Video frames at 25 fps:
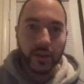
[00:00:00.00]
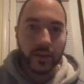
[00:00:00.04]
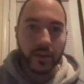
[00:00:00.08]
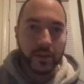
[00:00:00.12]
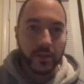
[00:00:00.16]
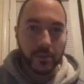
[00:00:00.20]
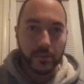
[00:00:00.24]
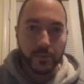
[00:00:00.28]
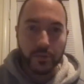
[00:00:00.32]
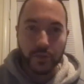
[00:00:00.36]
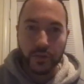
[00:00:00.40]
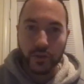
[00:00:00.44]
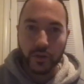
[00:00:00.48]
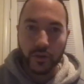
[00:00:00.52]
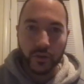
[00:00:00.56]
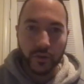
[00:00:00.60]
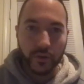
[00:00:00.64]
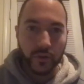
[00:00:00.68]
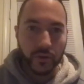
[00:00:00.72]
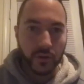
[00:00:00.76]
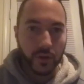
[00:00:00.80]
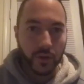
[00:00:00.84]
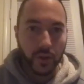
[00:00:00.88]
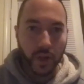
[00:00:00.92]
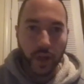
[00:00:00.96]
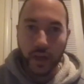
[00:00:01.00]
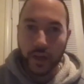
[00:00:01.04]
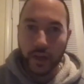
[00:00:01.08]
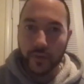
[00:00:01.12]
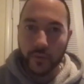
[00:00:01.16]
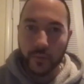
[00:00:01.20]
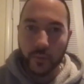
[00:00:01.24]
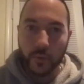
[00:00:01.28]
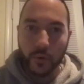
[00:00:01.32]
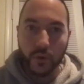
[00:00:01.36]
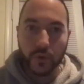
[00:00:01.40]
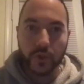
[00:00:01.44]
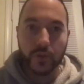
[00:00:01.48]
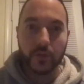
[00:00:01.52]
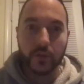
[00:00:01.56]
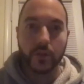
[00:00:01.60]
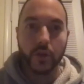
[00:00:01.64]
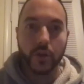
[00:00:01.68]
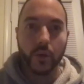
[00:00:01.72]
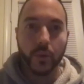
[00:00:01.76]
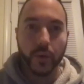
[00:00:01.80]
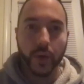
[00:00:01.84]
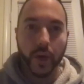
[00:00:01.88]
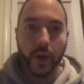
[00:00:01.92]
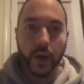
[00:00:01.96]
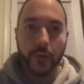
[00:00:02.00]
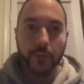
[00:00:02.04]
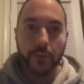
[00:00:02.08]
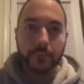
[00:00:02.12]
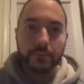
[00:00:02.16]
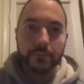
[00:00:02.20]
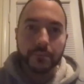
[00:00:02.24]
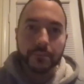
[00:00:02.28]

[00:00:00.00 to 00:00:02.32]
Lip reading: Because I'm sure there's a lot of emotion going on.